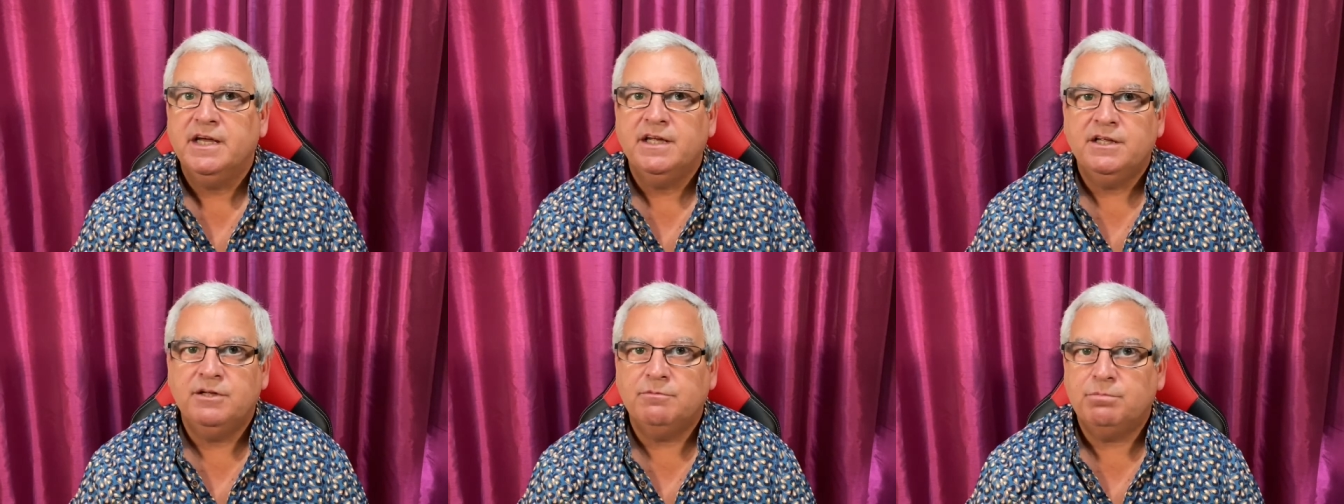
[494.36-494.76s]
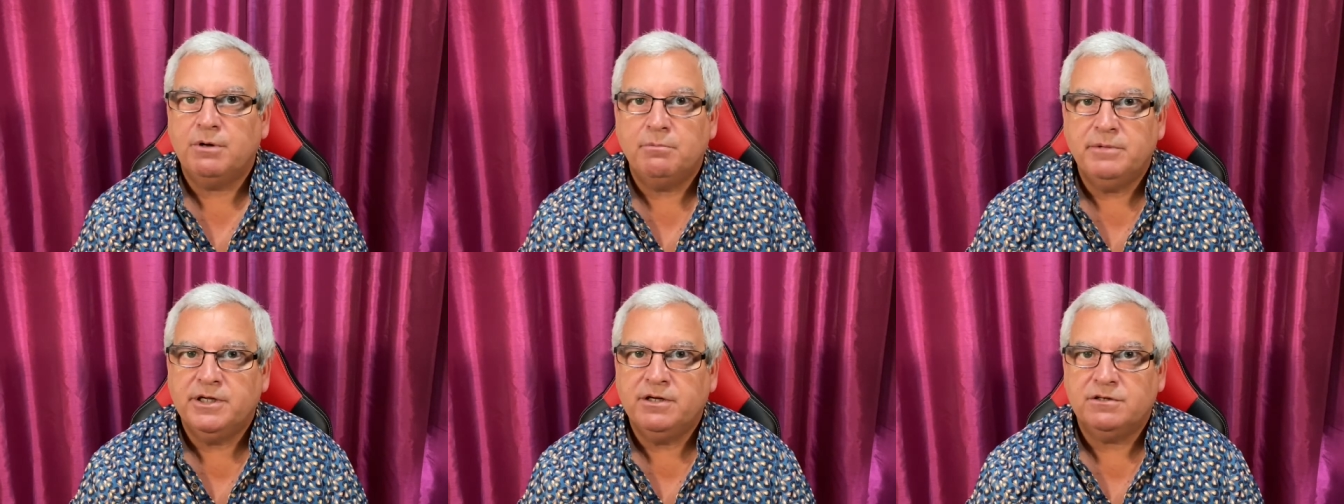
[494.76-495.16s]
you've
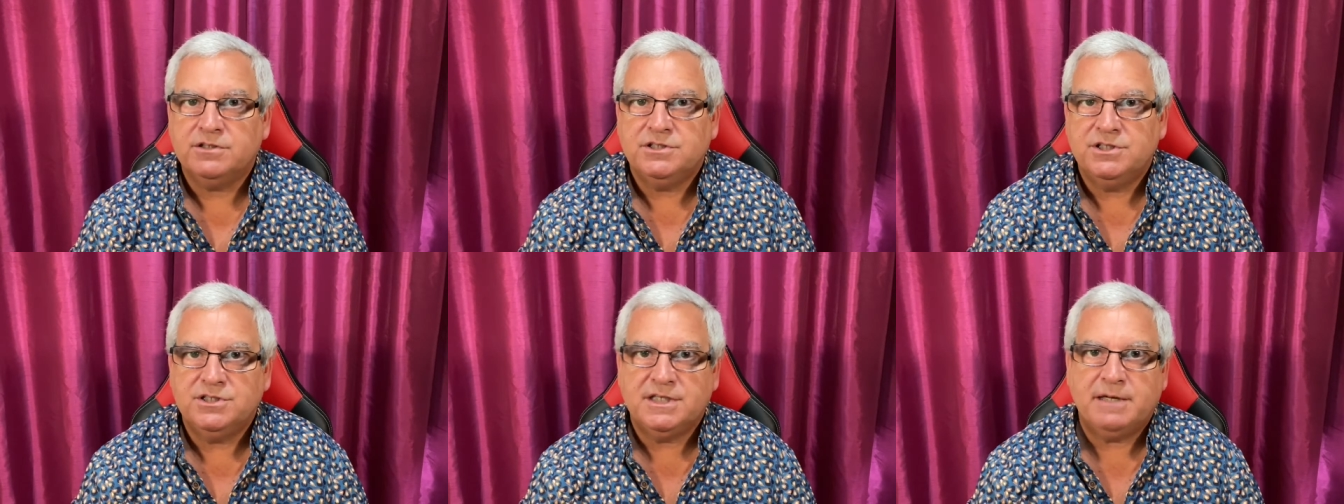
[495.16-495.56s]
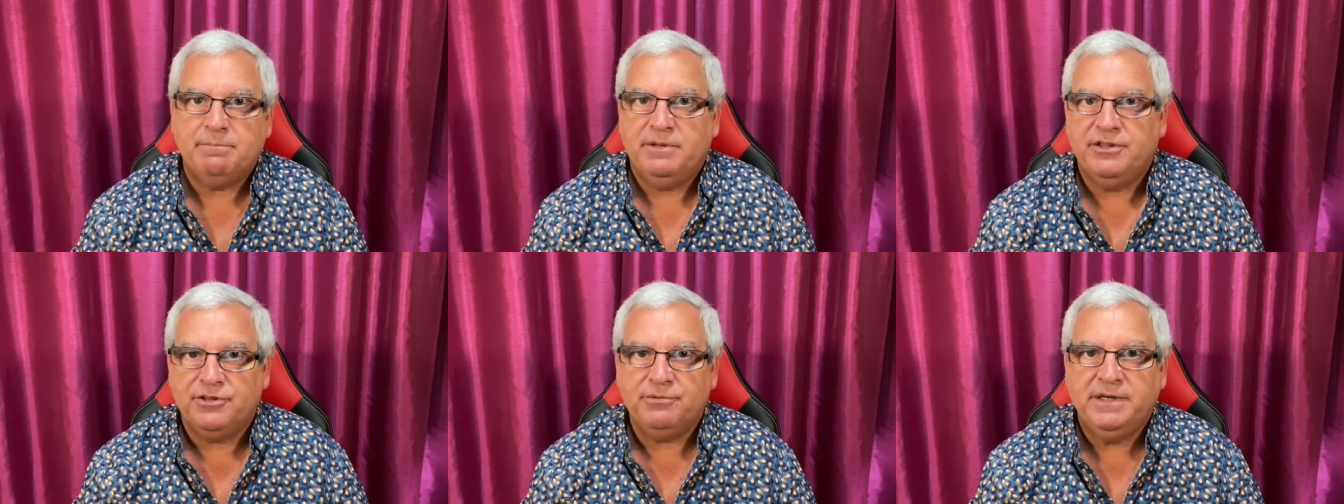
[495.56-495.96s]
probably got to
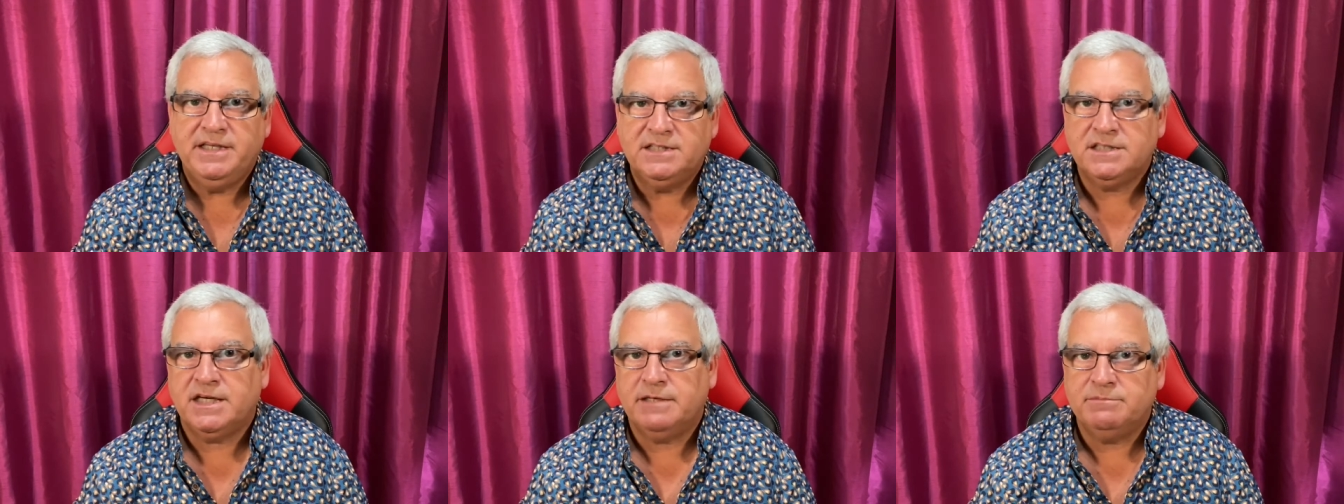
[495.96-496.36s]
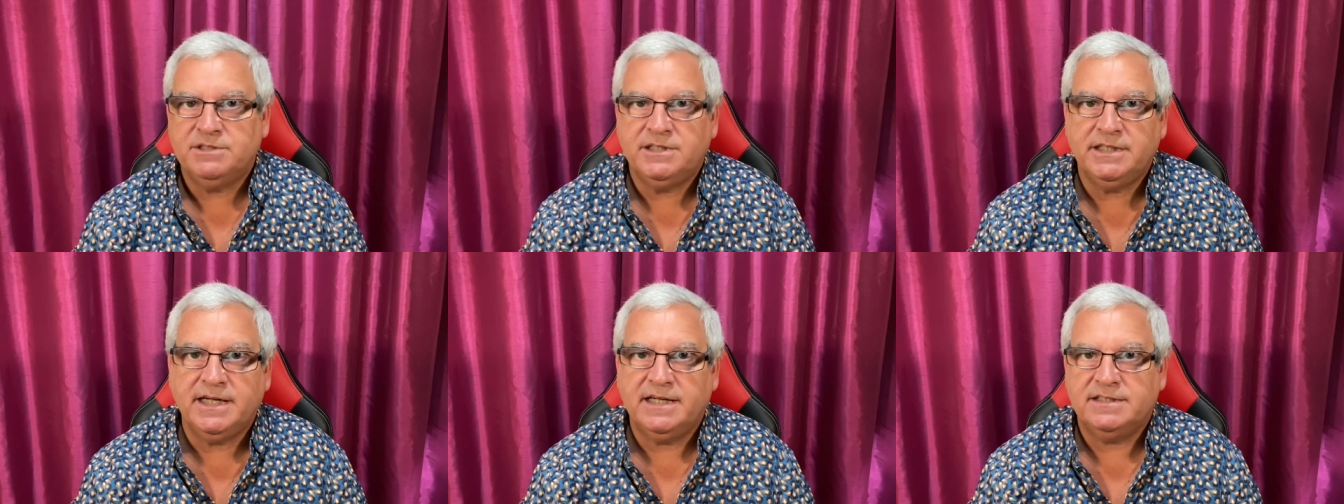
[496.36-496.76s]
tap it 3 times
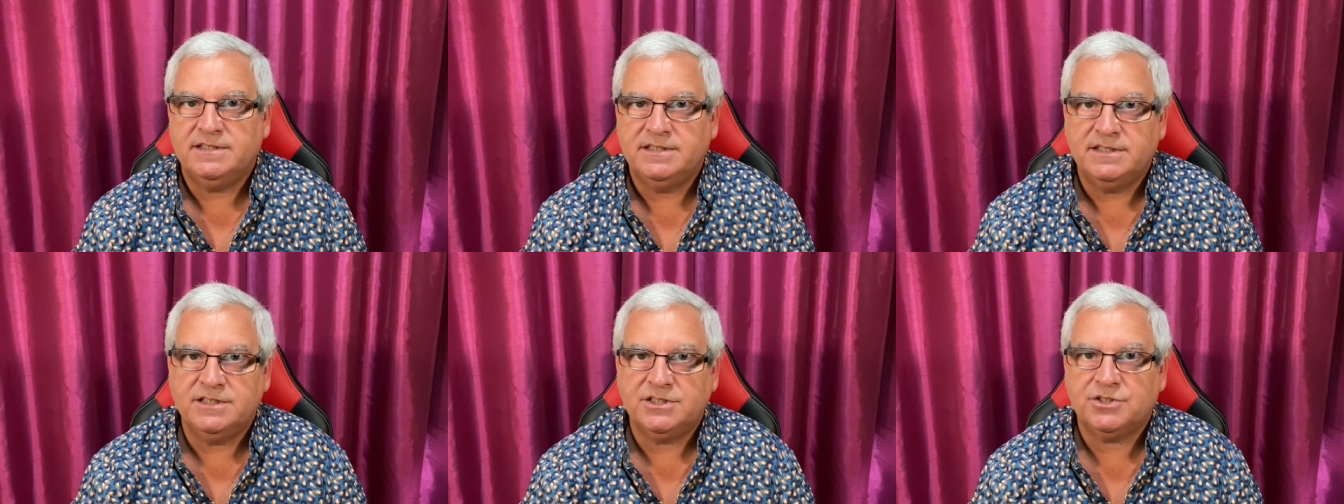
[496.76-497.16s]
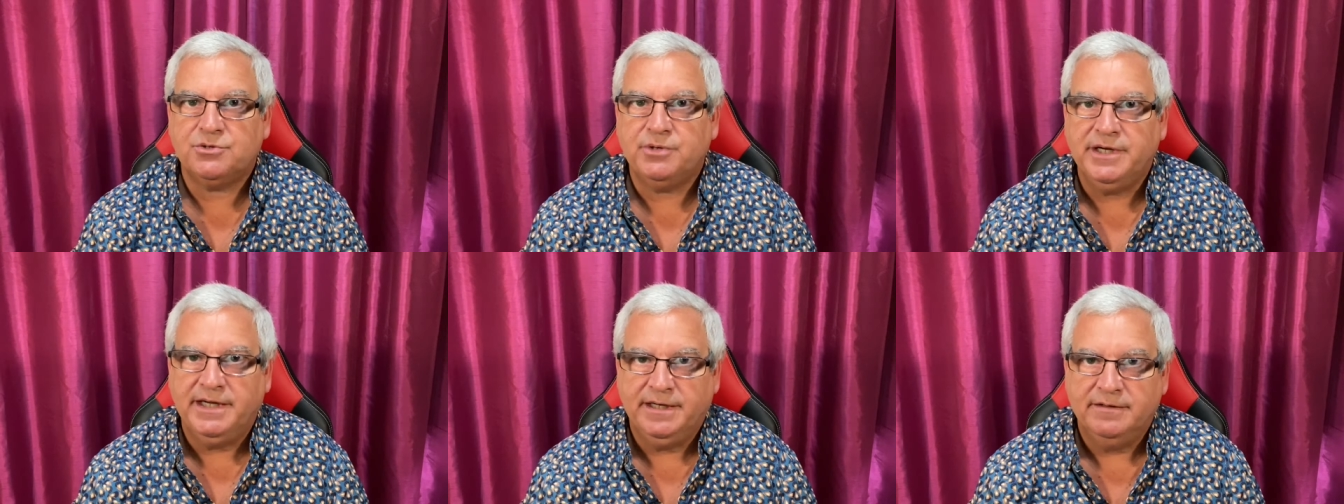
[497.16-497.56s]
to get to the
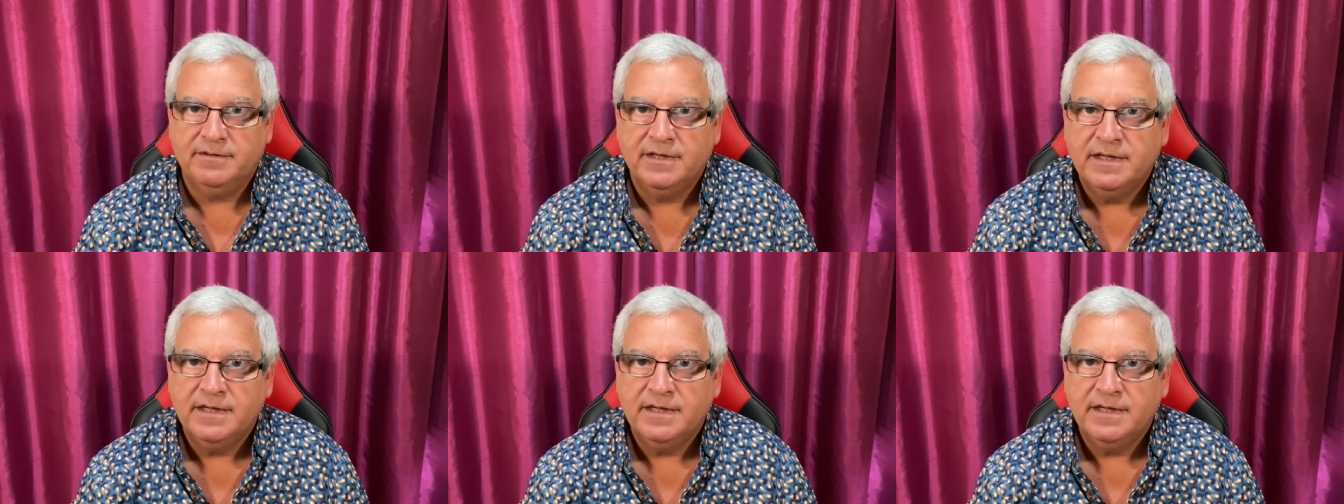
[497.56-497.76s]
screen.